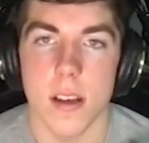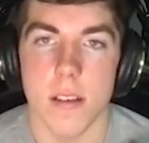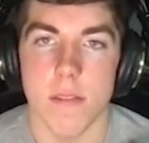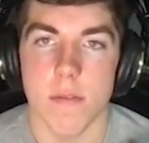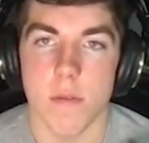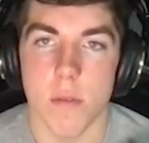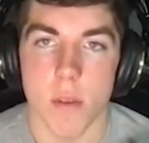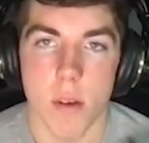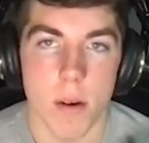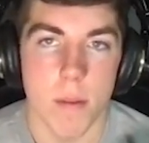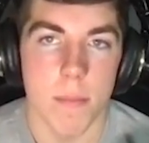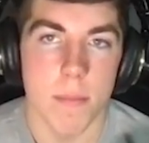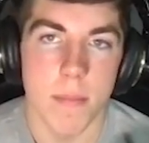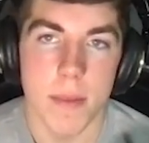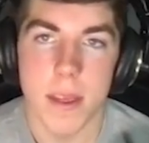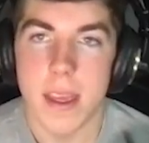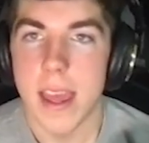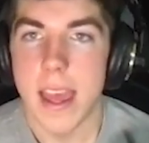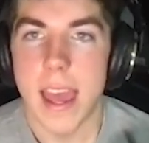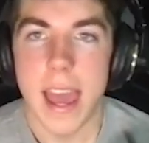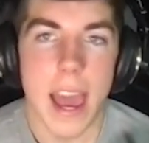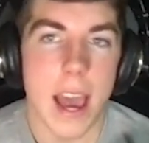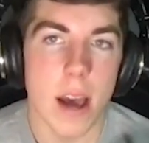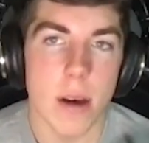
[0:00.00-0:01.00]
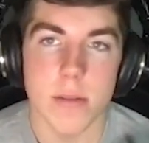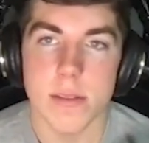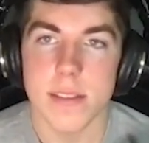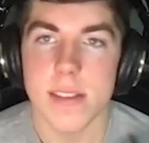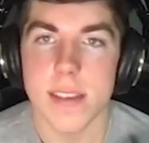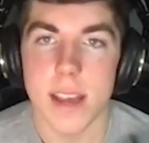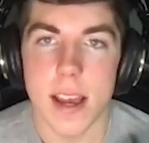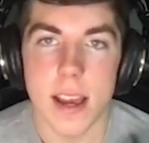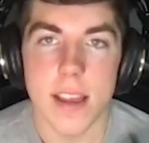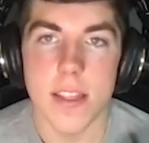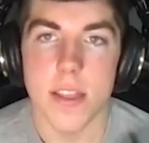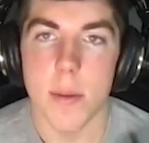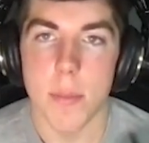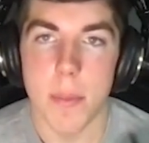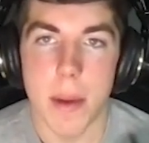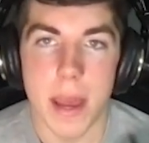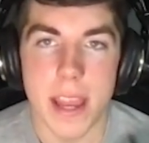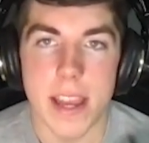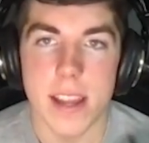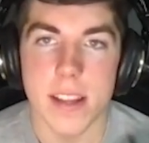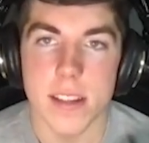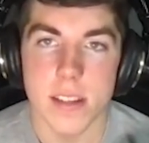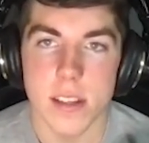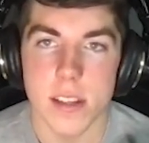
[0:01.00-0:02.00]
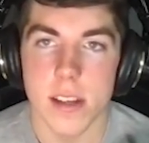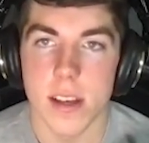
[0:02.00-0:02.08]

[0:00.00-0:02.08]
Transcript: from outside the paint,